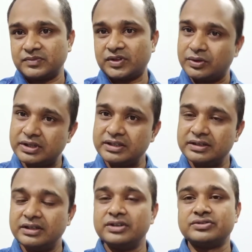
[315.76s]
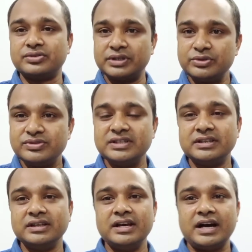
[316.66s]
Okay, so
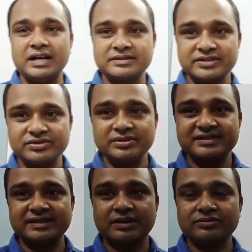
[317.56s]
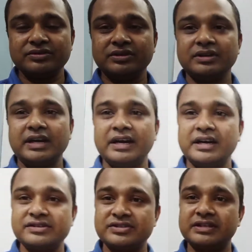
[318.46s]
using ultrasonic sound
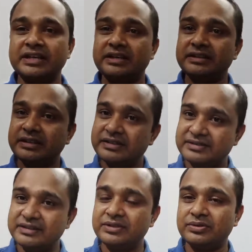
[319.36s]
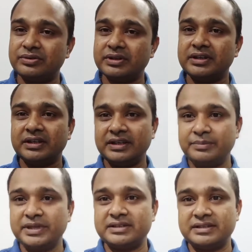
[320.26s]
and hearing its echo, a
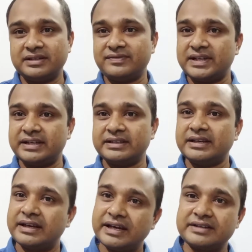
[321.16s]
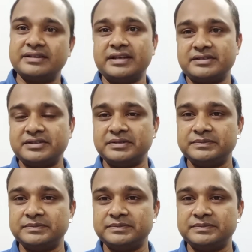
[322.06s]
bat can fly at night.